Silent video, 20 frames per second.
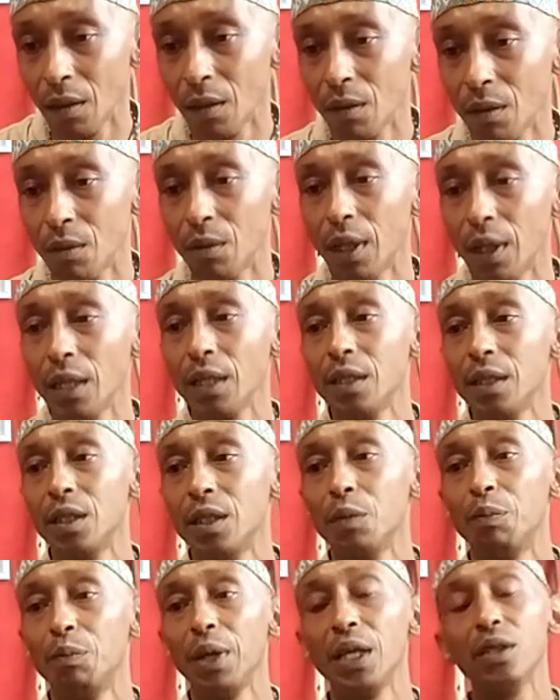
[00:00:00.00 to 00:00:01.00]
Well, it
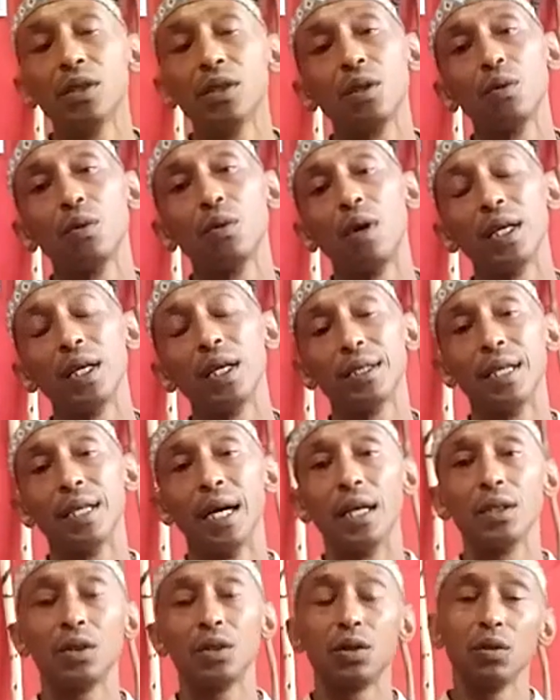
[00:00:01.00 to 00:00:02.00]
depends on what
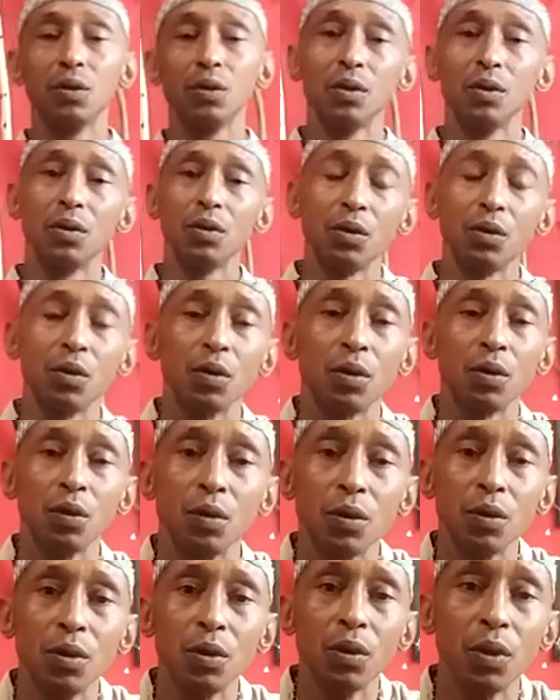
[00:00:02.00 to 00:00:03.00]
dance you're
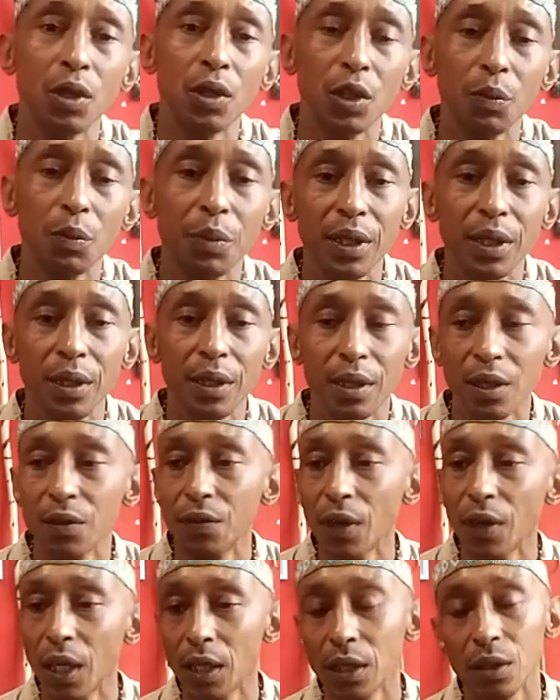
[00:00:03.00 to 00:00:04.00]
going to be
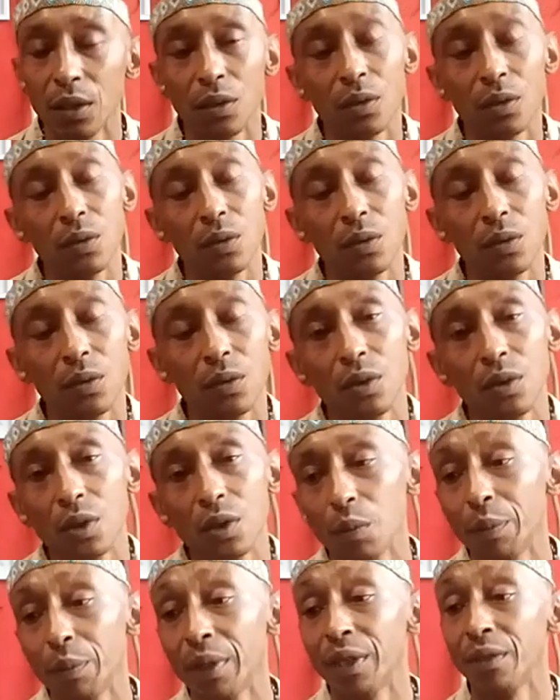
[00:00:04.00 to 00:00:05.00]
referring to. You're going to
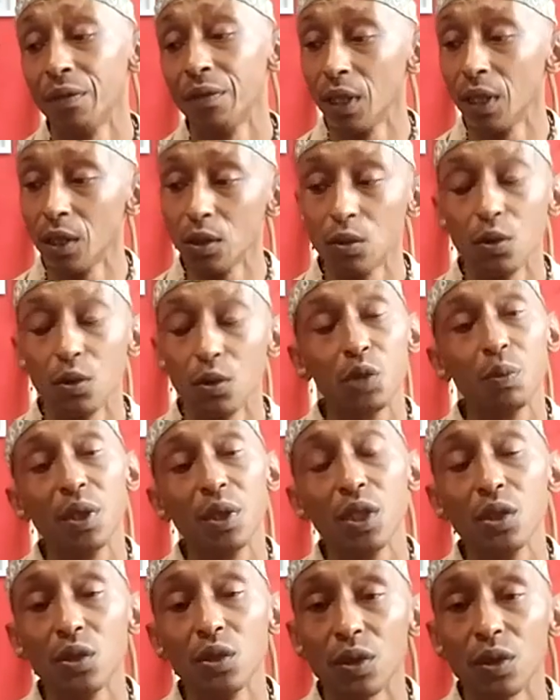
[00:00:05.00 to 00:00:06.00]
be referring to a
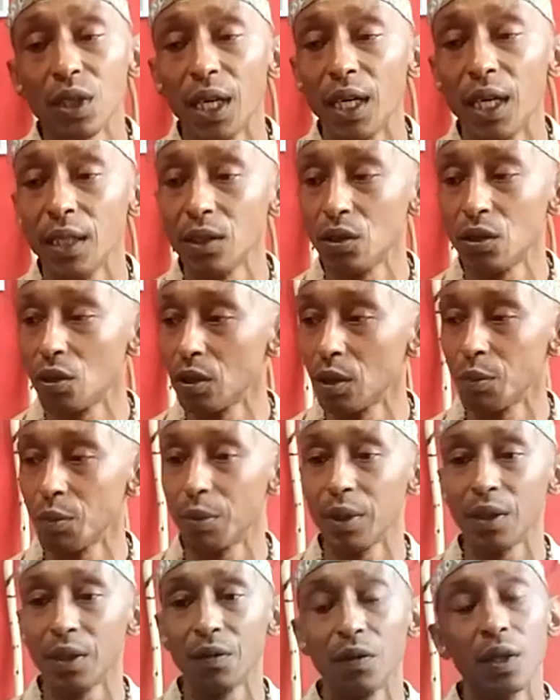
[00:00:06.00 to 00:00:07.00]
spiritual dance. You're going to
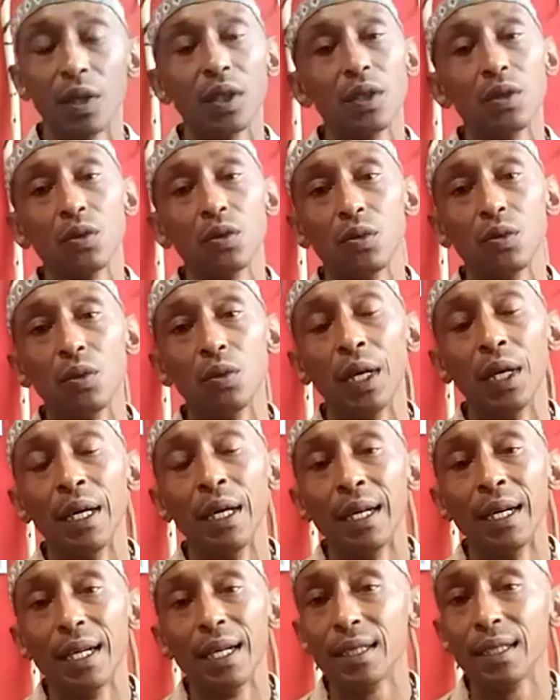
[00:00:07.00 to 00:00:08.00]
be referring to
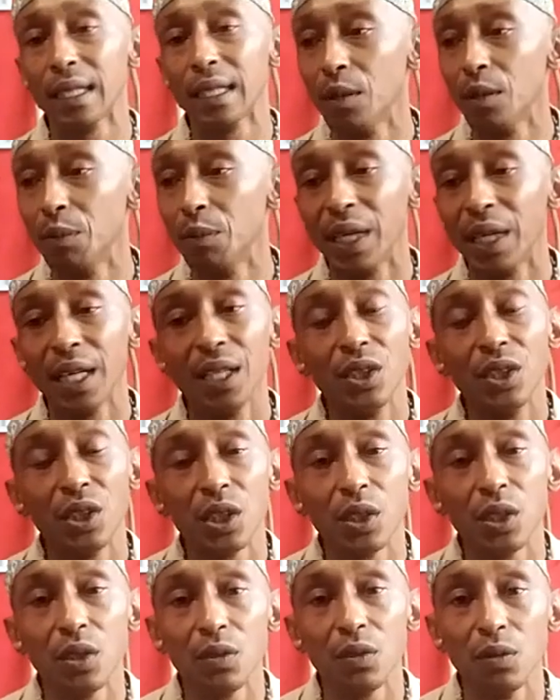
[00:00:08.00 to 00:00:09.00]
a
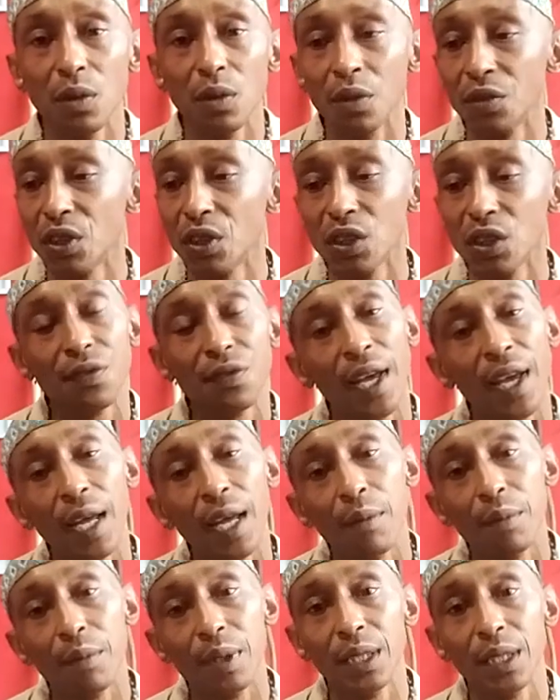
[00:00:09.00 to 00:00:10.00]
celebration of just
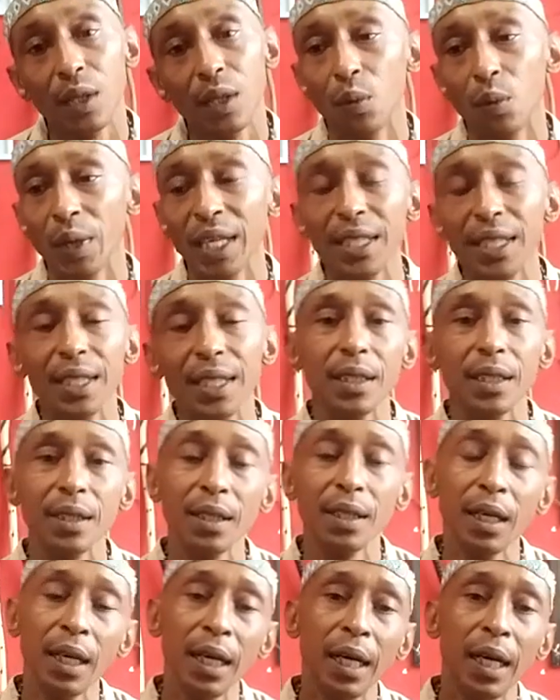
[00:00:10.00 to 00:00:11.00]
family, a
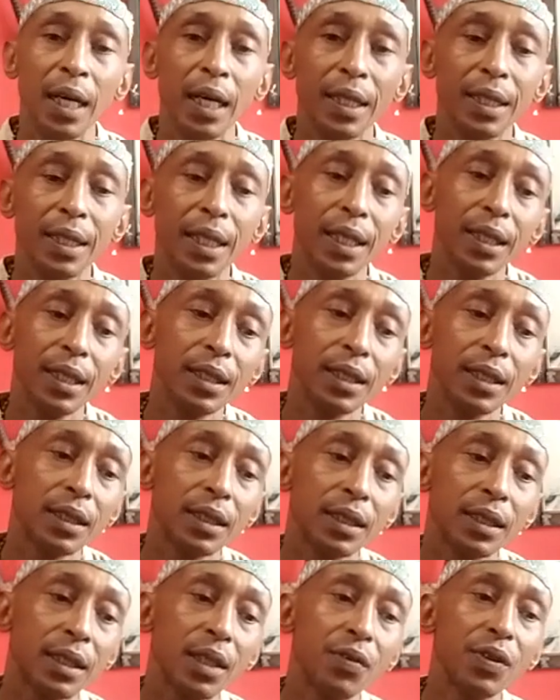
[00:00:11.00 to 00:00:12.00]
wedding. There's
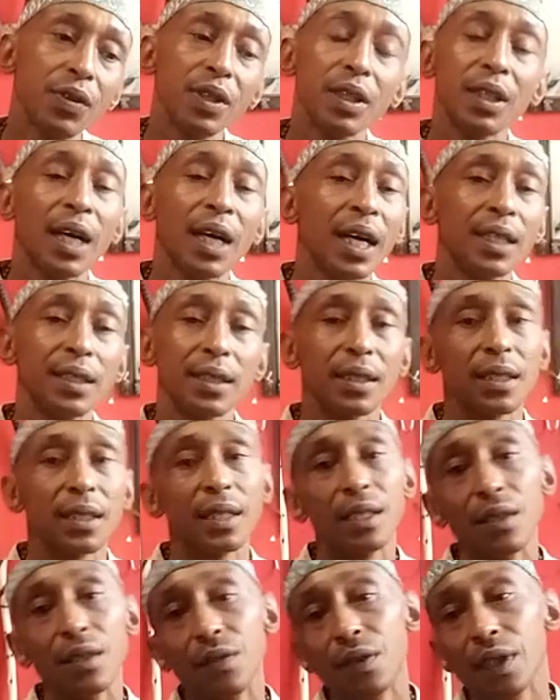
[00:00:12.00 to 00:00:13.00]
different dances at
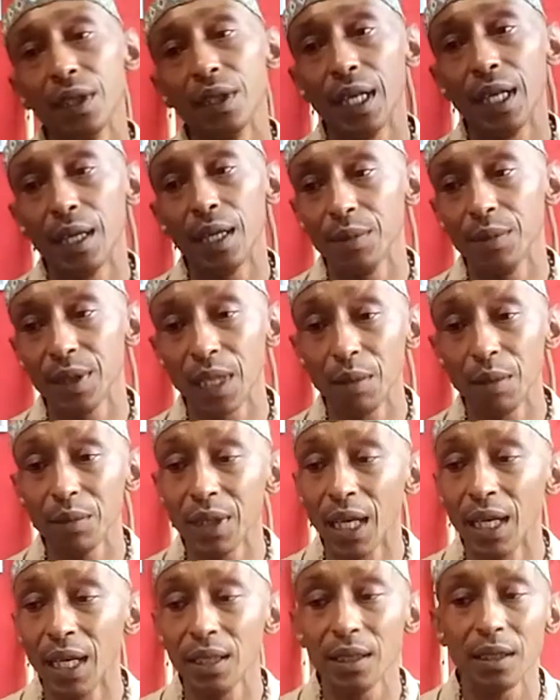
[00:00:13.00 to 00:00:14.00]
different times. Some
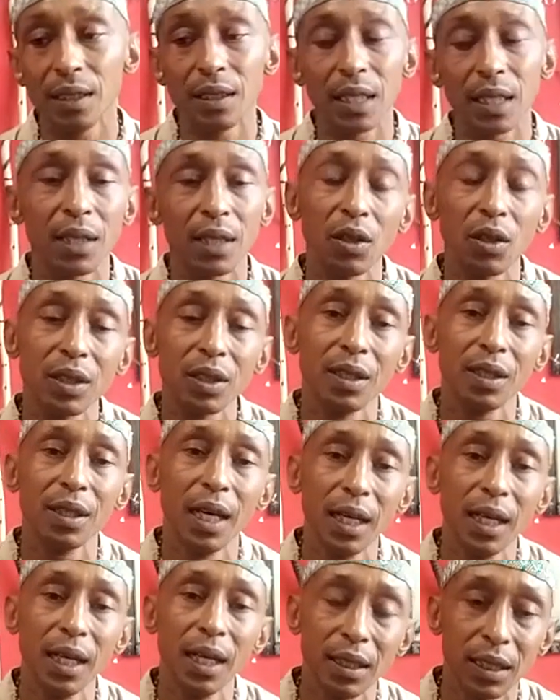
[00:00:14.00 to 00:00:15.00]
dances are not a
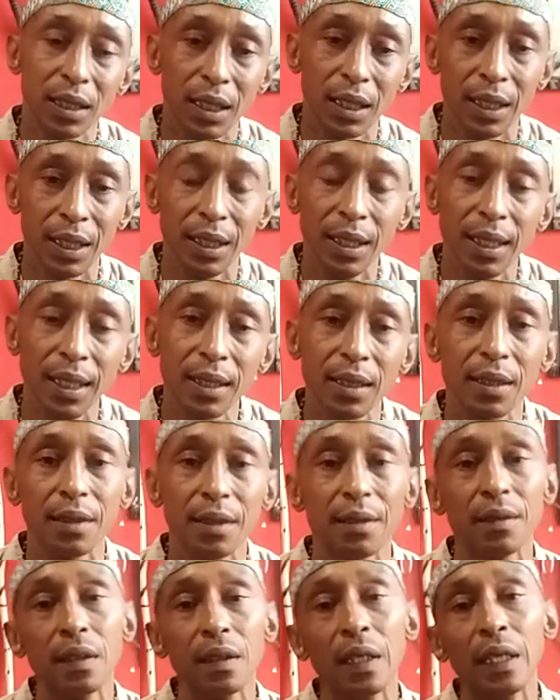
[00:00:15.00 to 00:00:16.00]
dance, they are
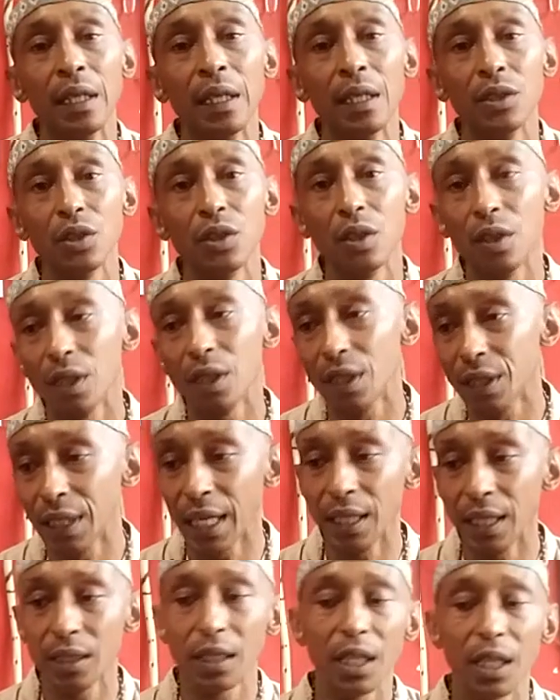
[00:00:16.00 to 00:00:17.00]
lesson. Children
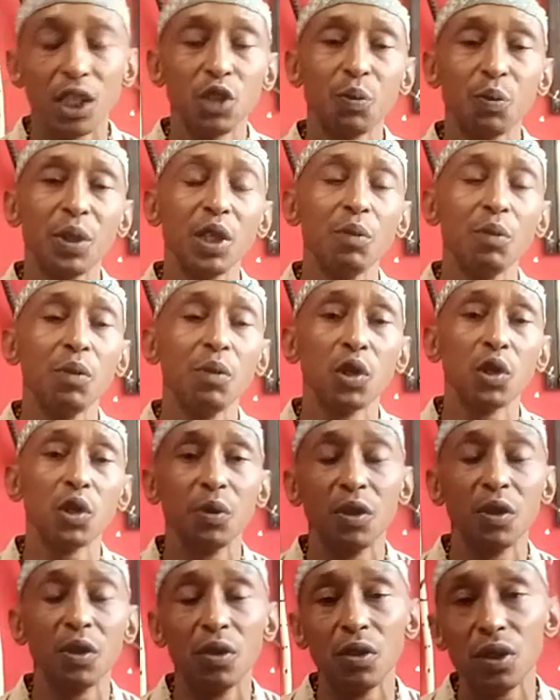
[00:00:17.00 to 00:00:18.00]
dance like springboks
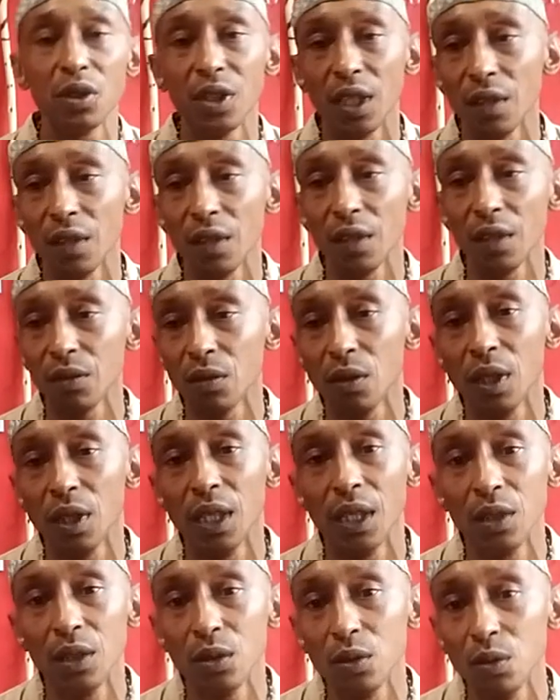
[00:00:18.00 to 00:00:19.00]
because they have to learn
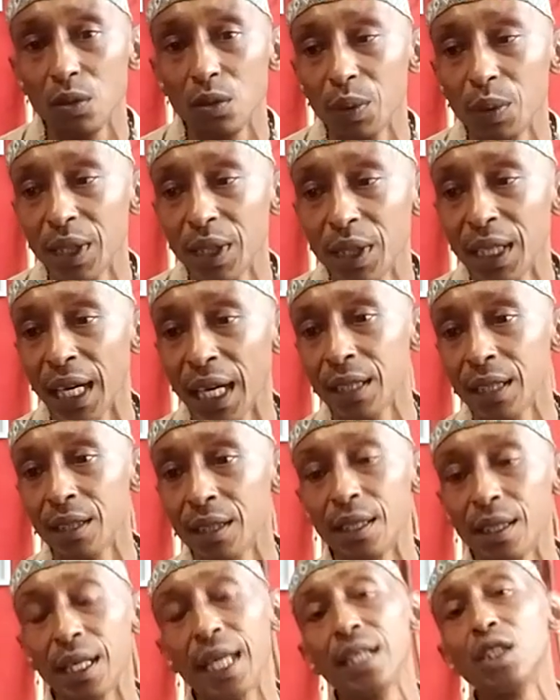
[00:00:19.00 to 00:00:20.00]
to be gathered
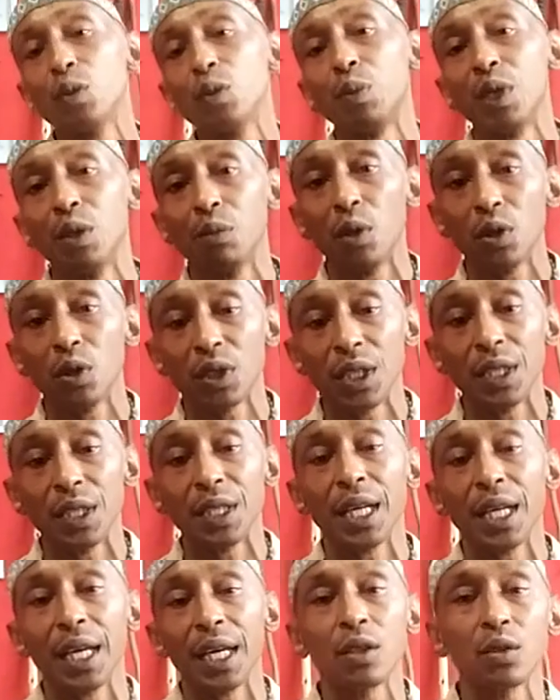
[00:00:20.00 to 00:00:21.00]
like springboks and
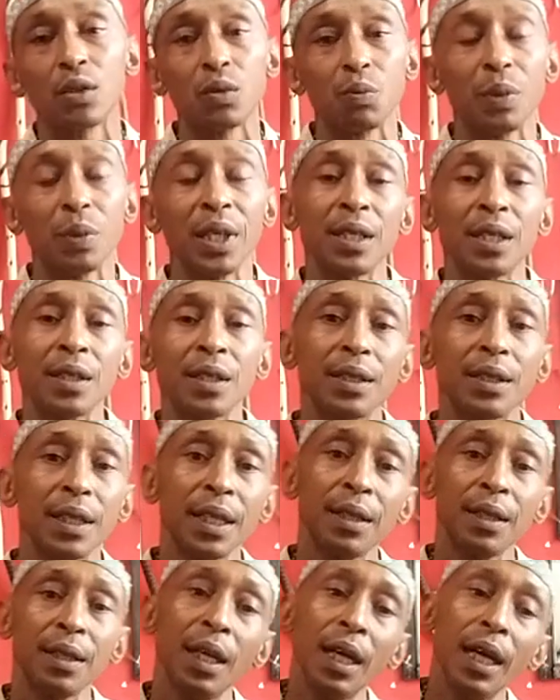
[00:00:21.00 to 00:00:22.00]
react to parents
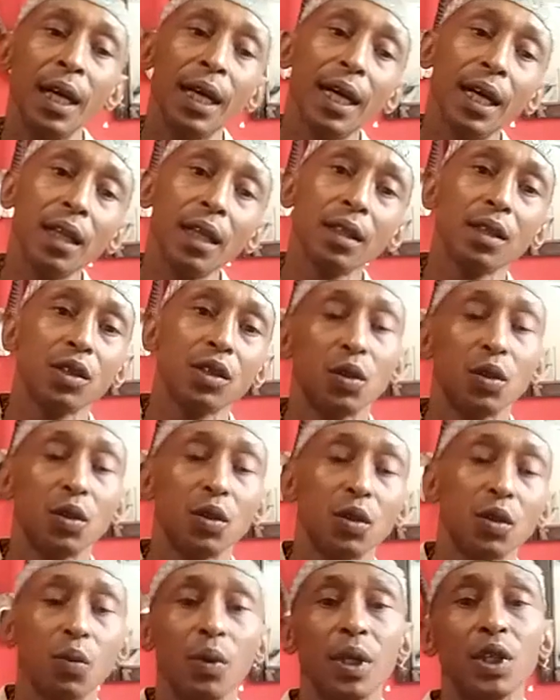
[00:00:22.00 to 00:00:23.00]
and elders the
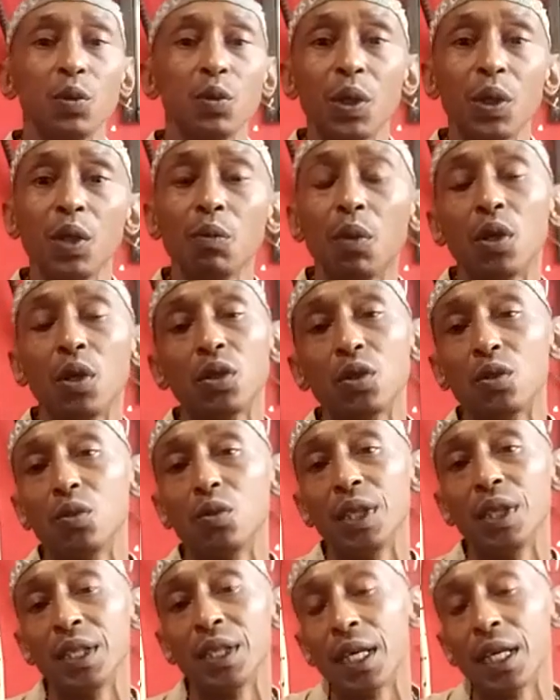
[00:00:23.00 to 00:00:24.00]
way springboks do
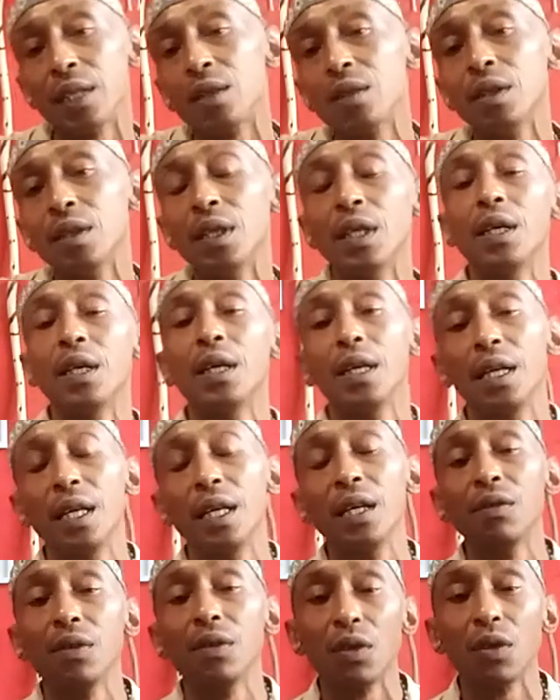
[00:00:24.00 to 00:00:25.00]
in that
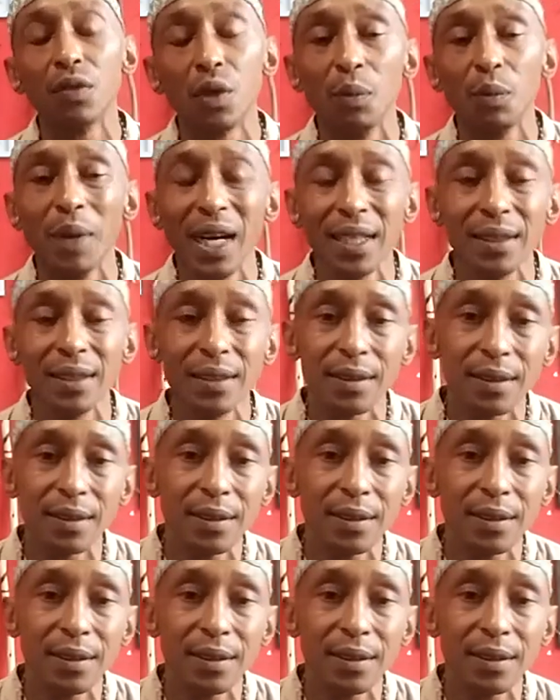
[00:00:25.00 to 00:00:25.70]
level of command.